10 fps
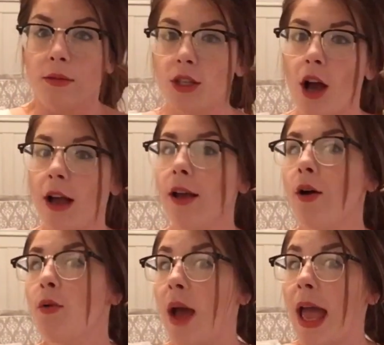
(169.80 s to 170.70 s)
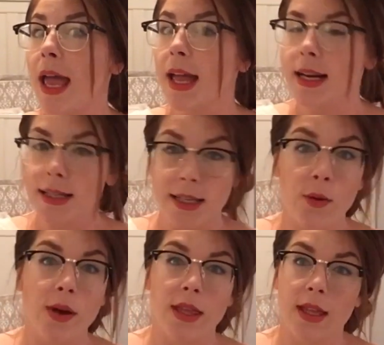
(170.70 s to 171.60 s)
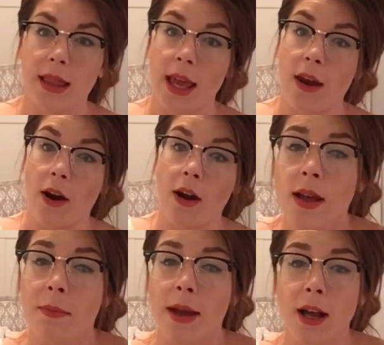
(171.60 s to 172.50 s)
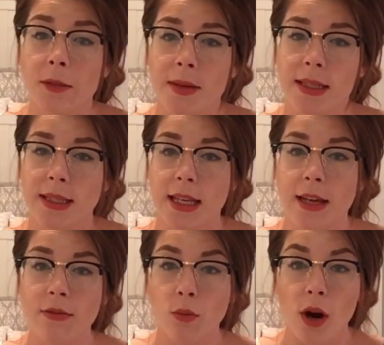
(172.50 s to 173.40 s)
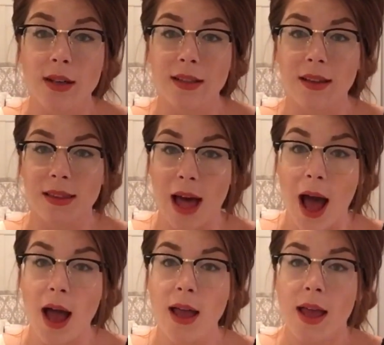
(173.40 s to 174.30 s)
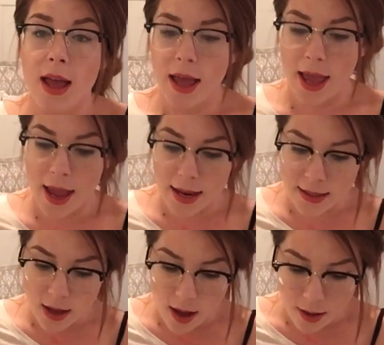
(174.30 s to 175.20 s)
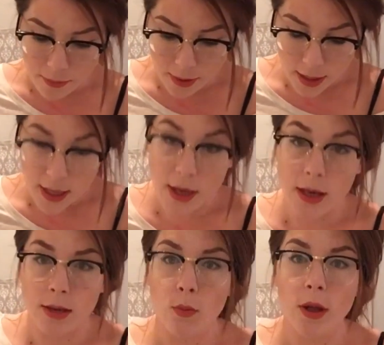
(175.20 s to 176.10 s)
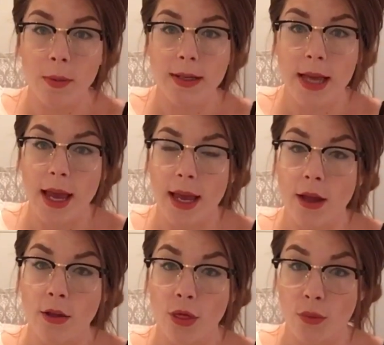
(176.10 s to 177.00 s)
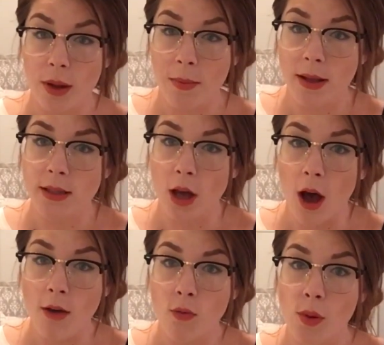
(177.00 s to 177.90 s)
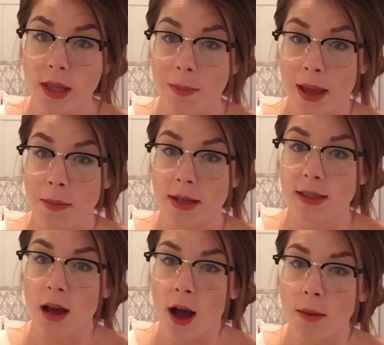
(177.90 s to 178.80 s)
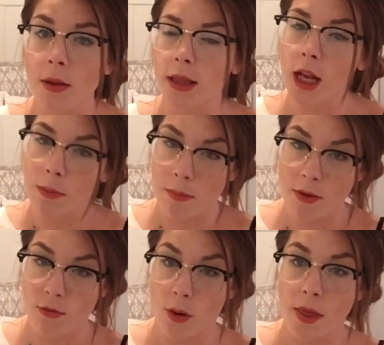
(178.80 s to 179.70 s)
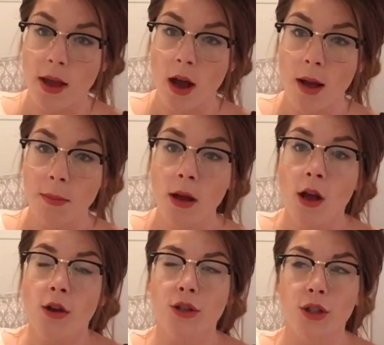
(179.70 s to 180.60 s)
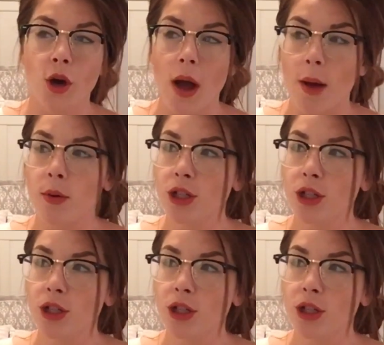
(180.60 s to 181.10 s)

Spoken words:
tuck it away and deal with it later. My husband Steve works a lot, and he will be taking 3 months off when the babies come, a little bit before they come. So we're